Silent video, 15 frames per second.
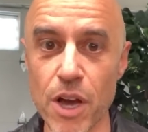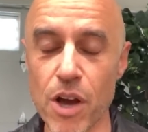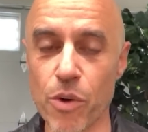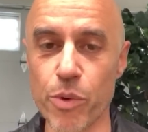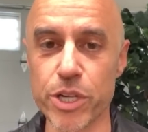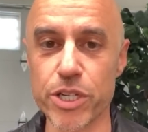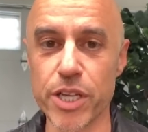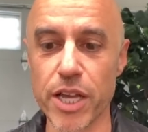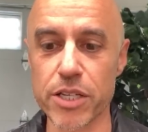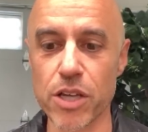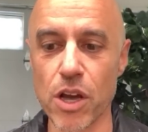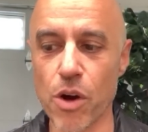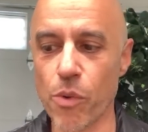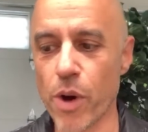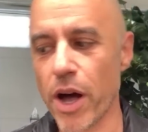which says,
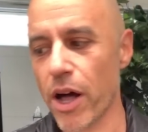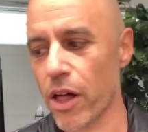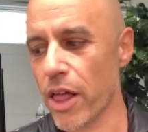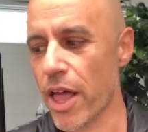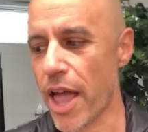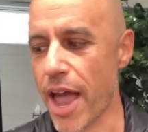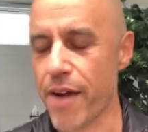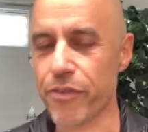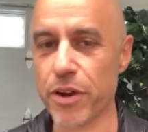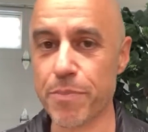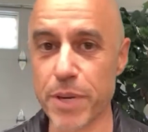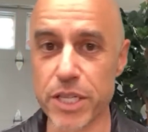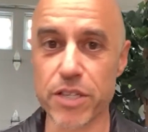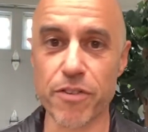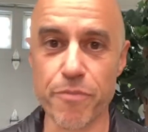well, every
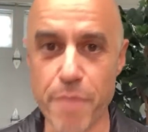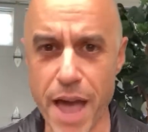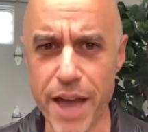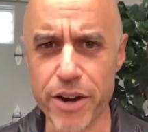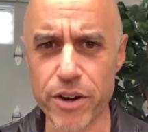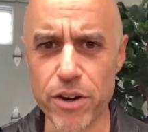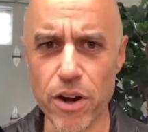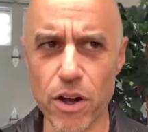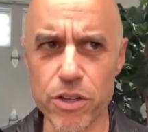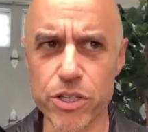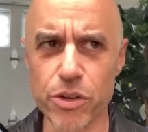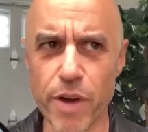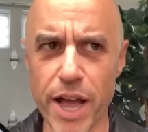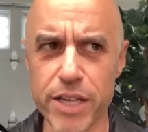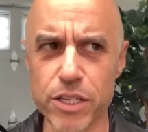piece of matter
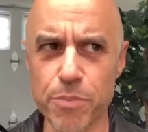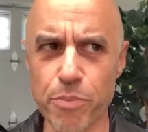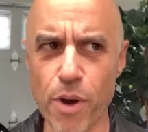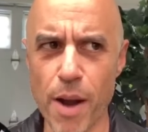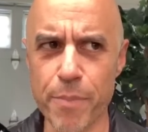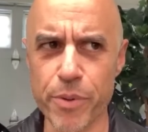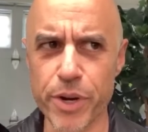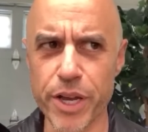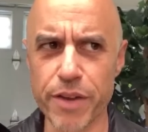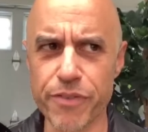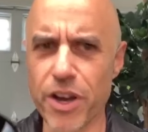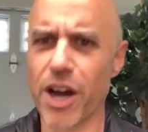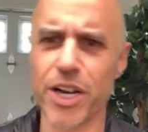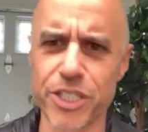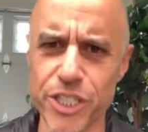also has a property of
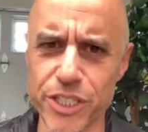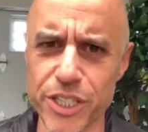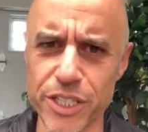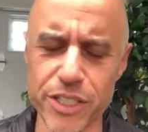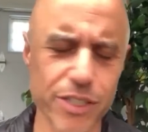consciousness.